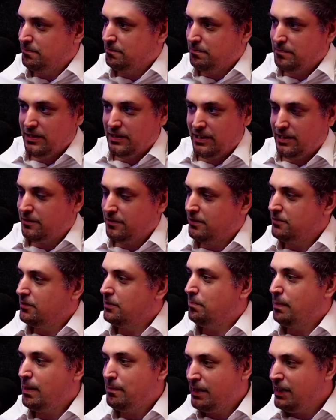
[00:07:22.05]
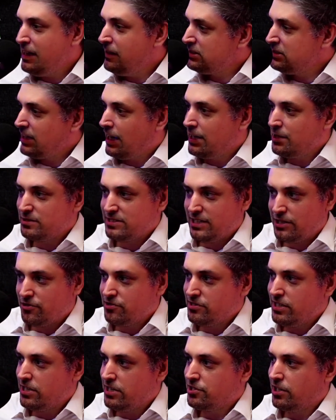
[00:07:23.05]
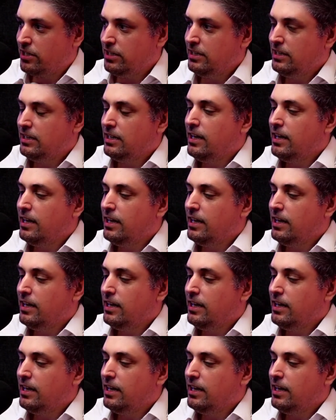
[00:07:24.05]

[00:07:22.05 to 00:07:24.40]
the PPE scandal, et cetera,